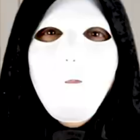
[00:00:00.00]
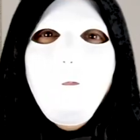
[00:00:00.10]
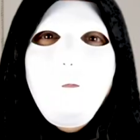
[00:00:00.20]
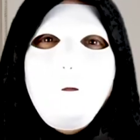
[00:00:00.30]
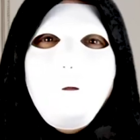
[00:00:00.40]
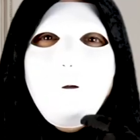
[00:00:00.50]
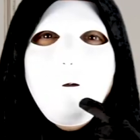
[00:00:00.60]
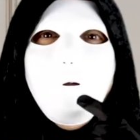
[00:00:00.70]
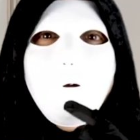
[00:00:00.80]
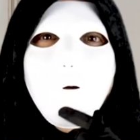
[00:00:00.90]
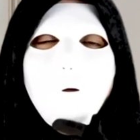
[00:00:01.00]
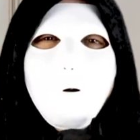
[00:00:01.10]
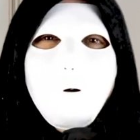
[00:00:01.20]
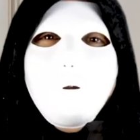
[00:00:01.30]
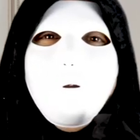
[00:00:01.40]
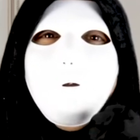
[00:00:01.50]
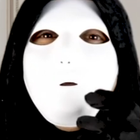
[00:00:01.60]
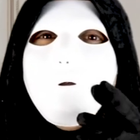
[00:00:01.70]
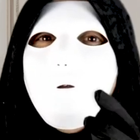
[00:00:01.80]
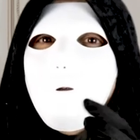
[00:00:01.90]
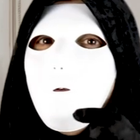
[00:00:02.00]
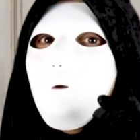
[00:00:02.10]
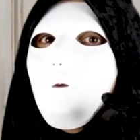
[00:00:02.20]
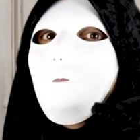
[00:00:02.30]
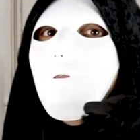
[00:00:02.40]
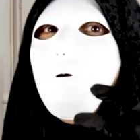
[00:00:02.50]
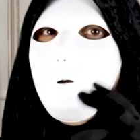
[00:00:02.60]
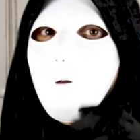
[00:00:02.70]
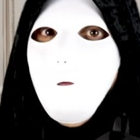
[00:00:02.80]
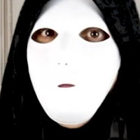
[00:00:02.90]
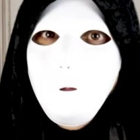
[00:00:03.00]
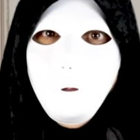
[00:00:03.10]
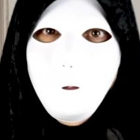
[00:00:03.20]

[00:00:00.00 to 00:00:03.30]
You see, I needed a distraction.